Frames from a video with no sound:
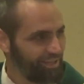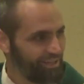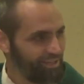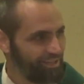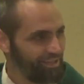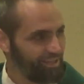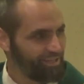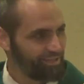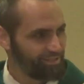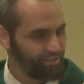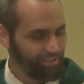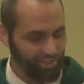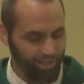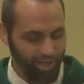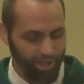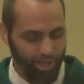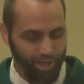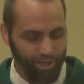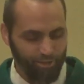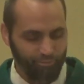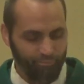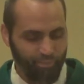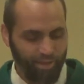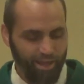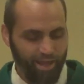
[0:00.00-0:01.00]
He's the
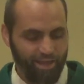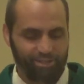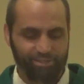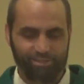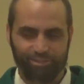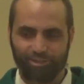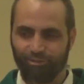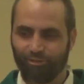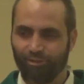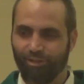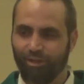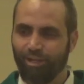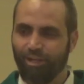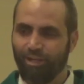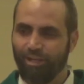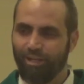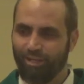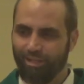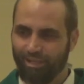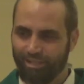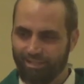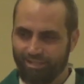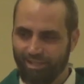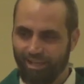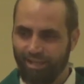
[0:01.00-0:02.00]
God man. So
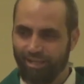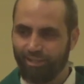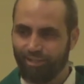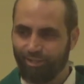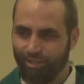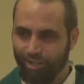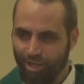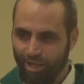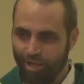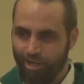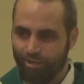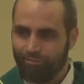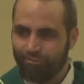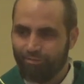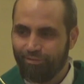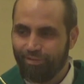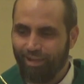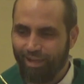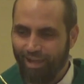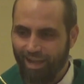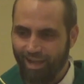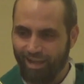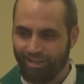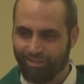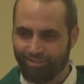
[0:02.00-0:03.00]
he's saying, love
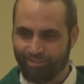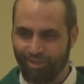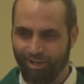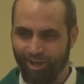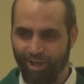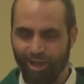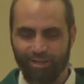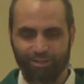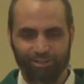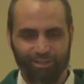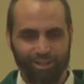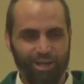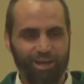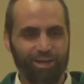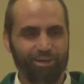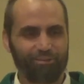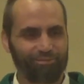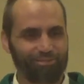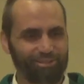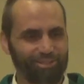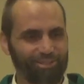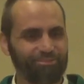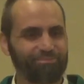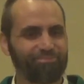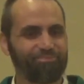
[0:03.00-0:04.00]
as God
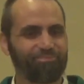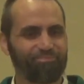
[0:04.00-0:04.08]
loves.